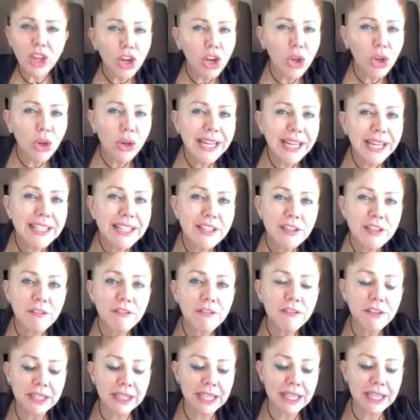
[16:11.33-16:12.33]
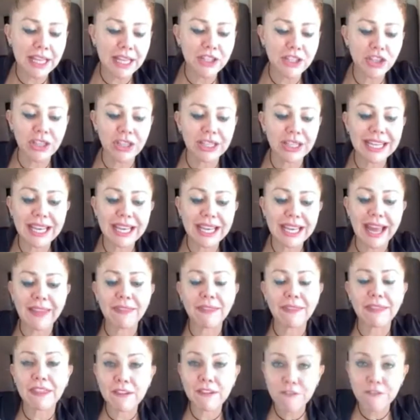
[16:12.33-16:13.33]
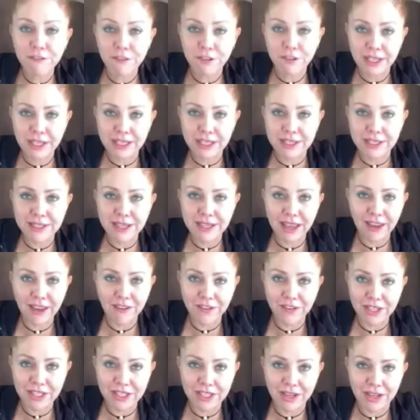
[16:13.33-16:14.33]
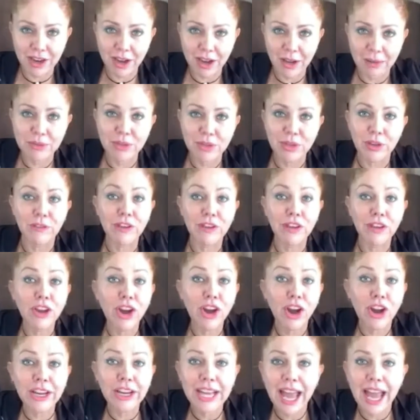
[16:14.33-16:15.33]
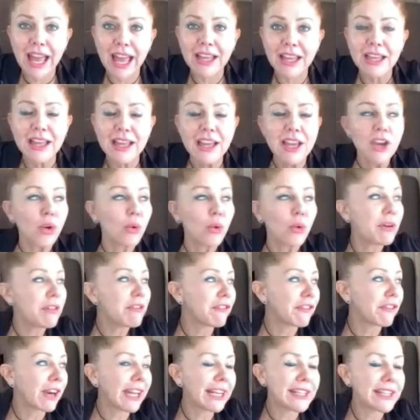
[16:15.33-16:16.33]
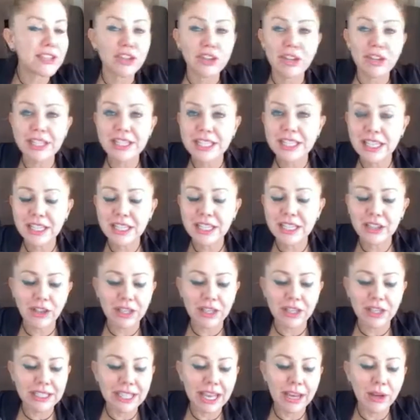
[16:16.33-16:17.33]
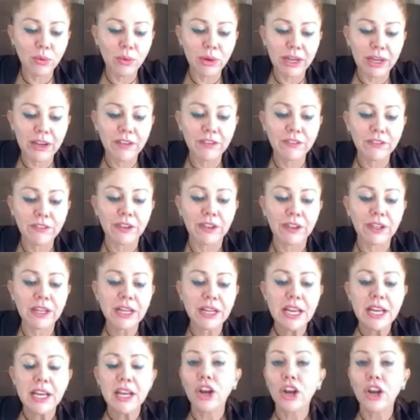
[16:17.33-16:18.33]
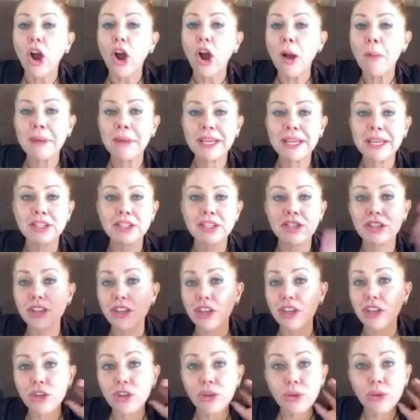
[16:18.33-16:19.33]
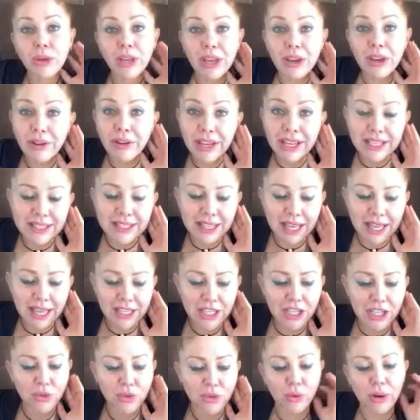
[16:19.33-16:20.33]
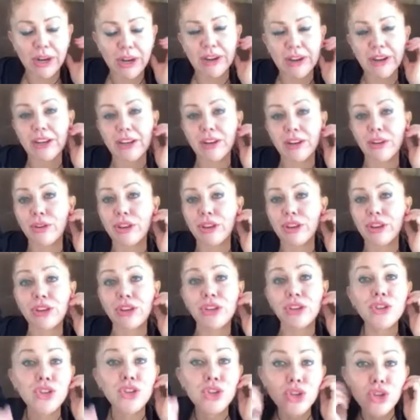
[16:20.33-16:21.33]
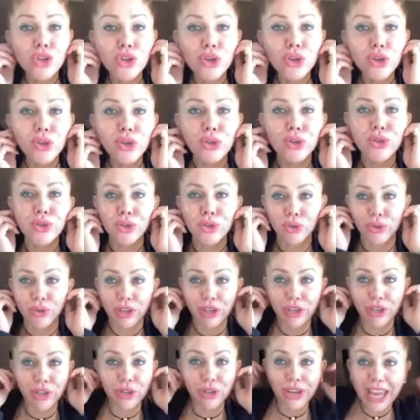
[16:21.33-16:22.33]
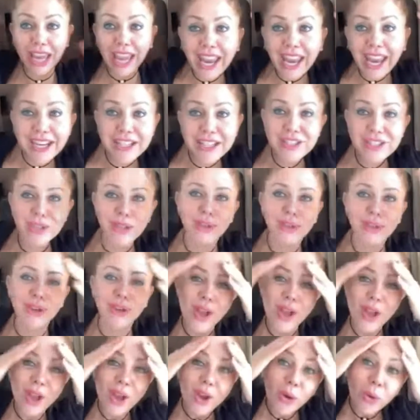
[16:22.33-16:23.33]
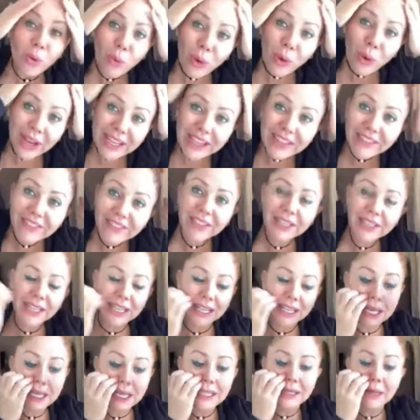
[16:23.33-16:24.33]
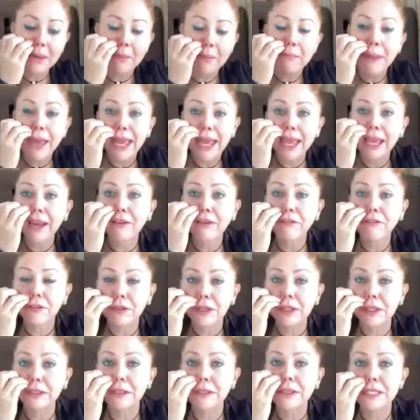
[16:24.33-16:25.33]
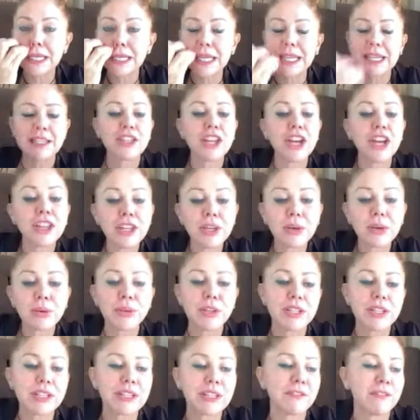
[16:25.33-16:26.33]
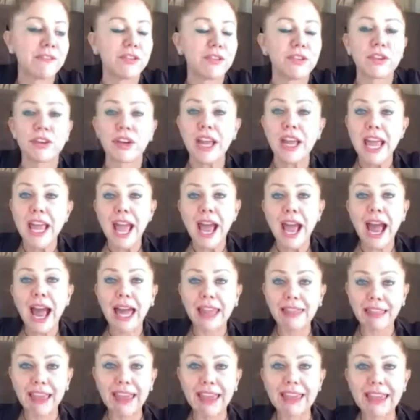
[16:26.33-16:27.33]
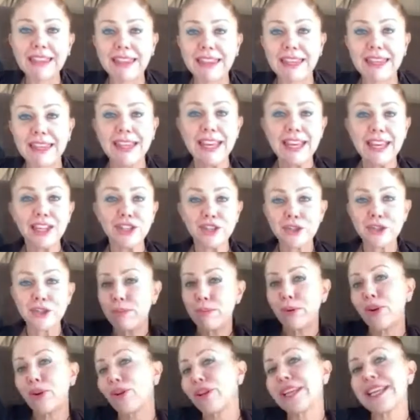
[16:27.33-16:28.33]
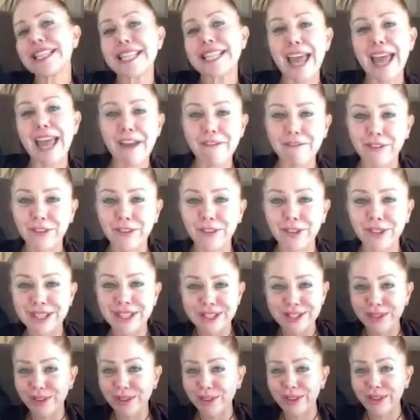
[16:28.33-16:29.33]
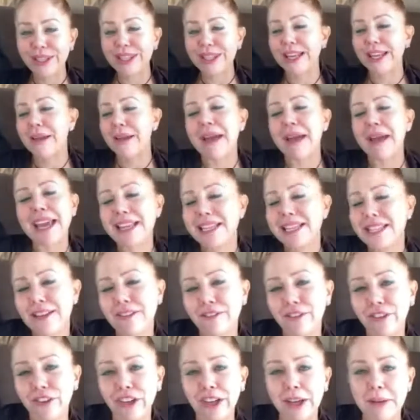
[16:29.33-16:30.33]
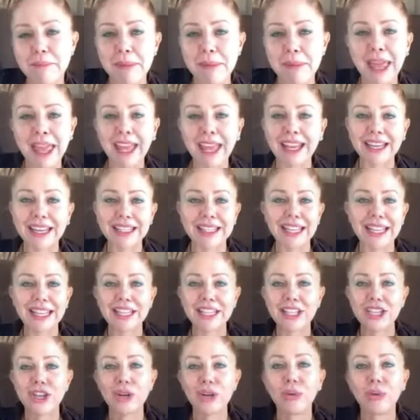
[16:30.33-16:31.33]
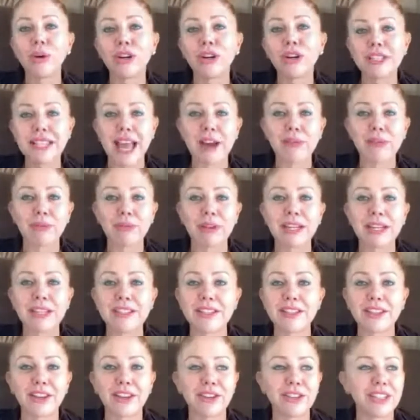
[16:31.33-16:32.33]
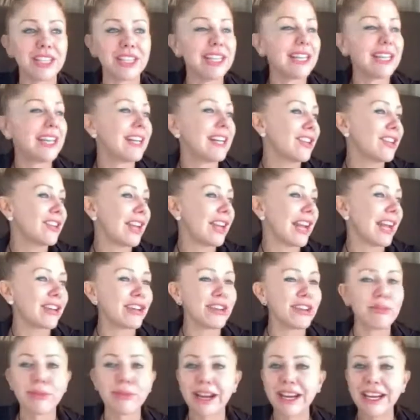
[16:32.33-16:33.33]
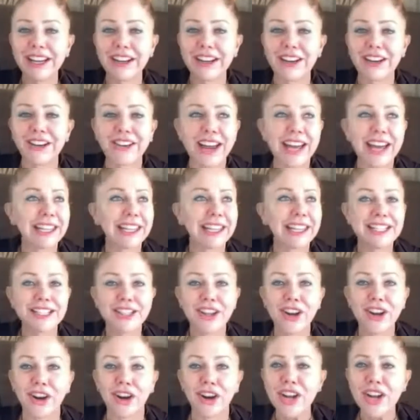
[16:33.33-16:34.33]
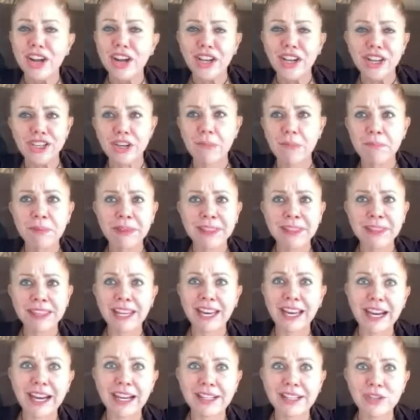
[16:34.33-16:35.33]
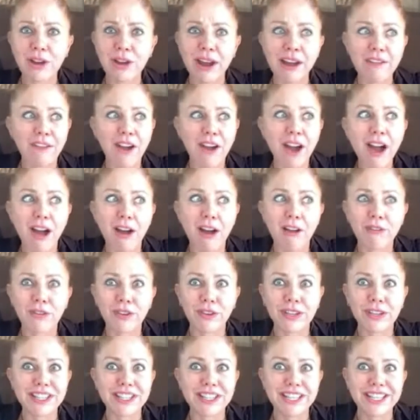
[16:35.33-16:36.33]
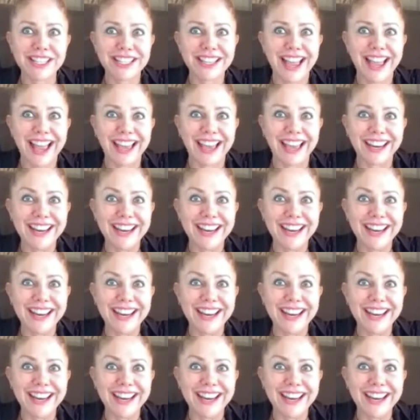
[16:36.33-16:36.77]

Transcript: Look at something that's unique and different every time. So if you're going out with friends or a dinner, a date, whatever, comment on the new earrings that she's wearing or the new shoes or the new hairdo, whatever it is, make her feel seen. There's nothing worse than for a lady to put all this effort into looking amazing for her man, and then she walks out ready to go to dinner and you're like, you ready? All right, let's go. Jump in the car and drive off, when she's